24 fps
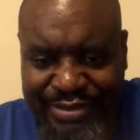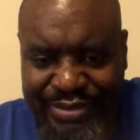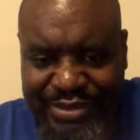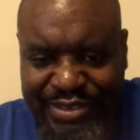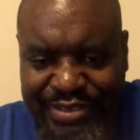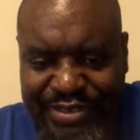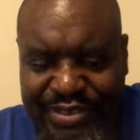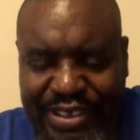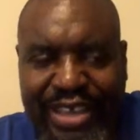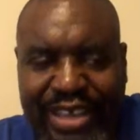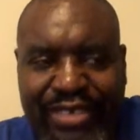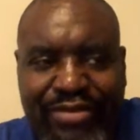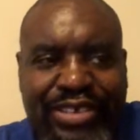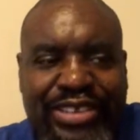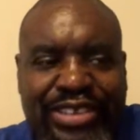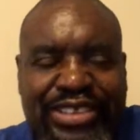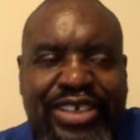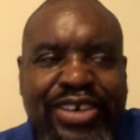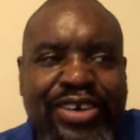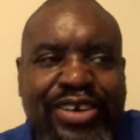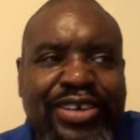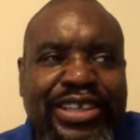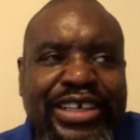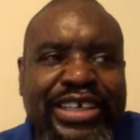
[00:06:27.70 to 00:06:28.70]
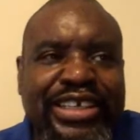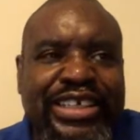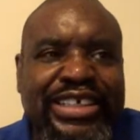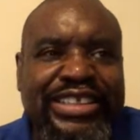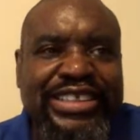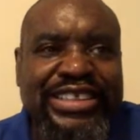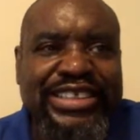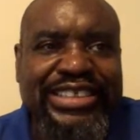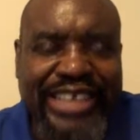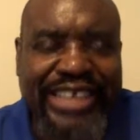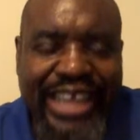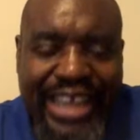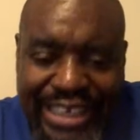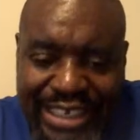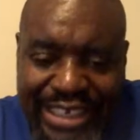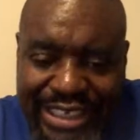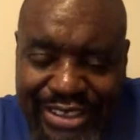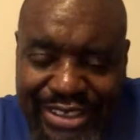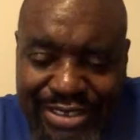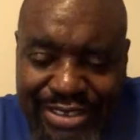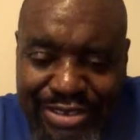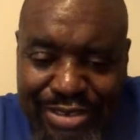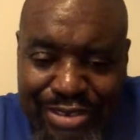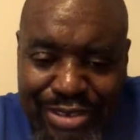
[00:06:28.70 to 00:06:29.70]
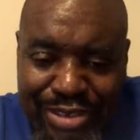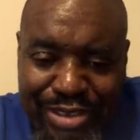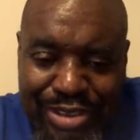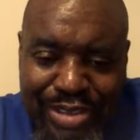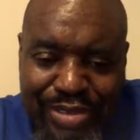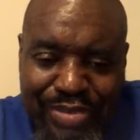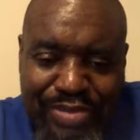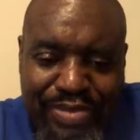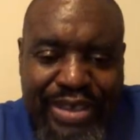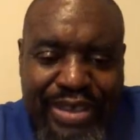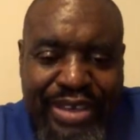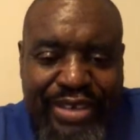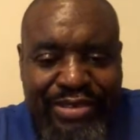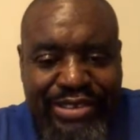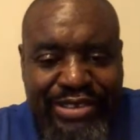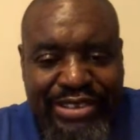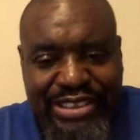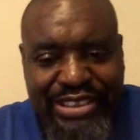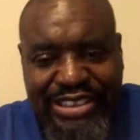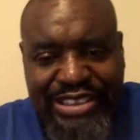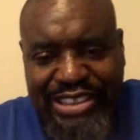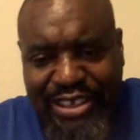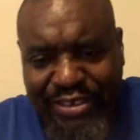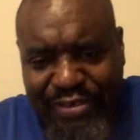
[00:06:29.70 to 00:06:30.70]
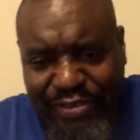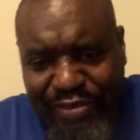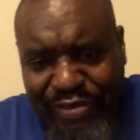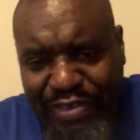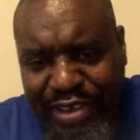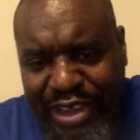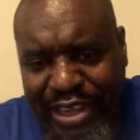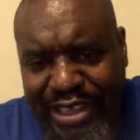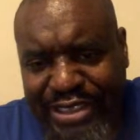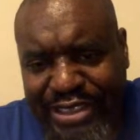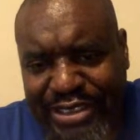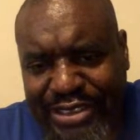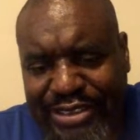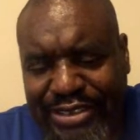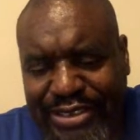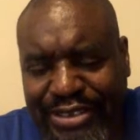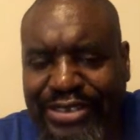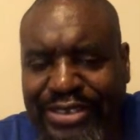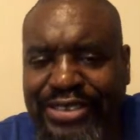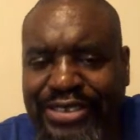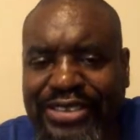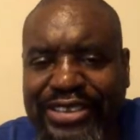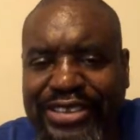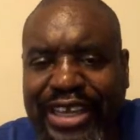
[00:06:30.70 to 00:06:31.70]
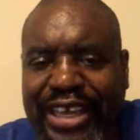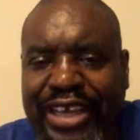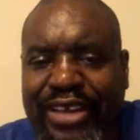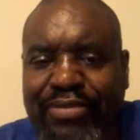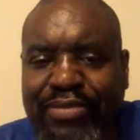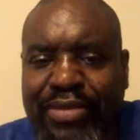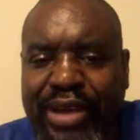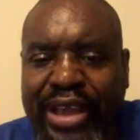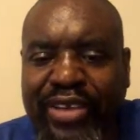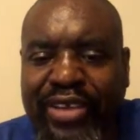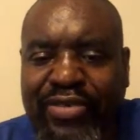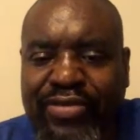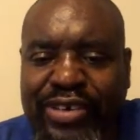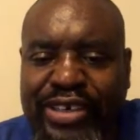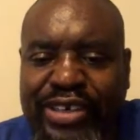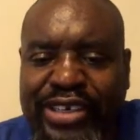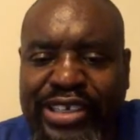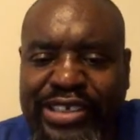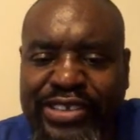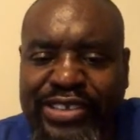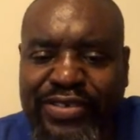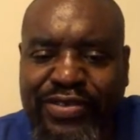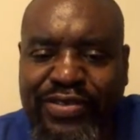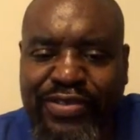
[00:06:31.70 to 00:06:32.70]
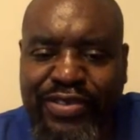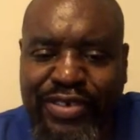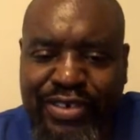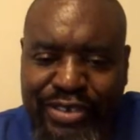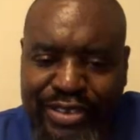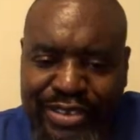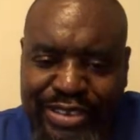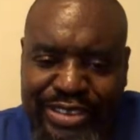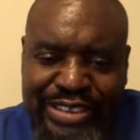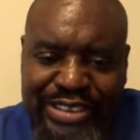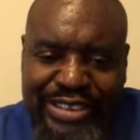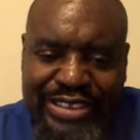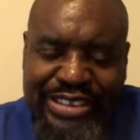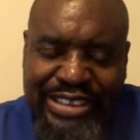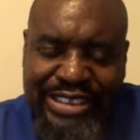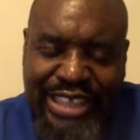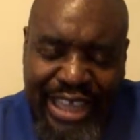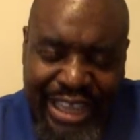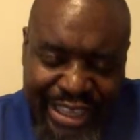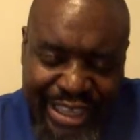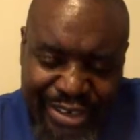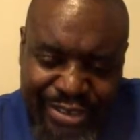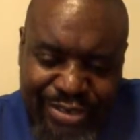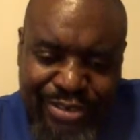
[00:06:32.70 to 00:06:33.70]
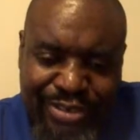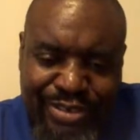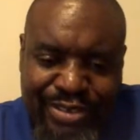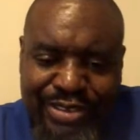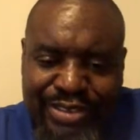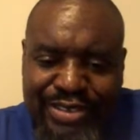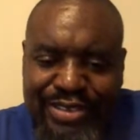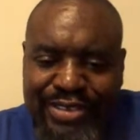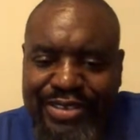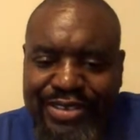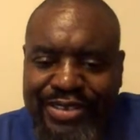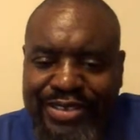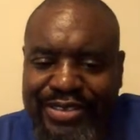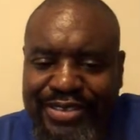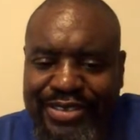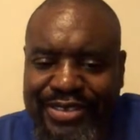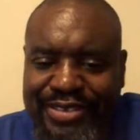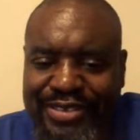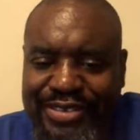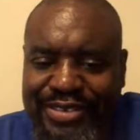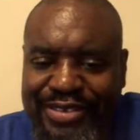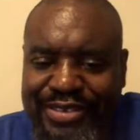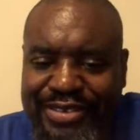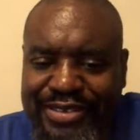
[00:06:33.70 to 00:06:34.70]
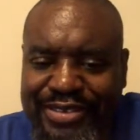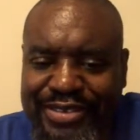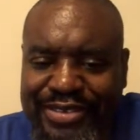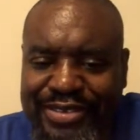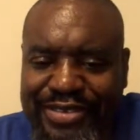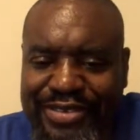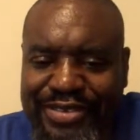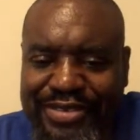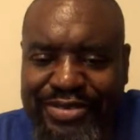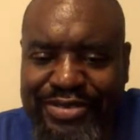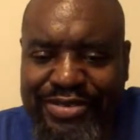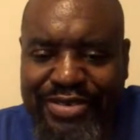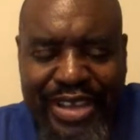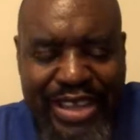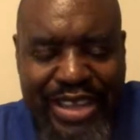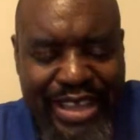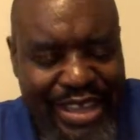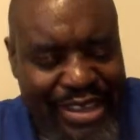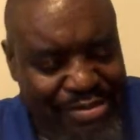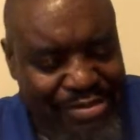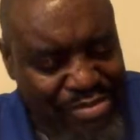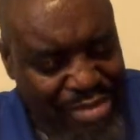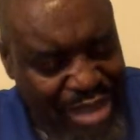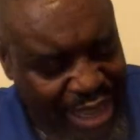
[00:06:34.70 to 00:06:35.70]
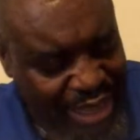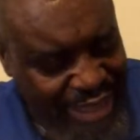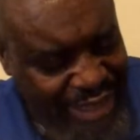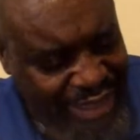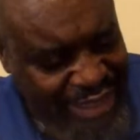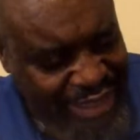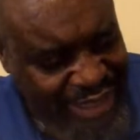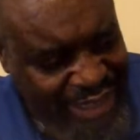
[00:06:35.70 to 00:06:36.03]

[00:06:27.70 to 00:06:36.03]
The fight wasn't all that entertaining, but it was a tough fight, and Mike won his first title way back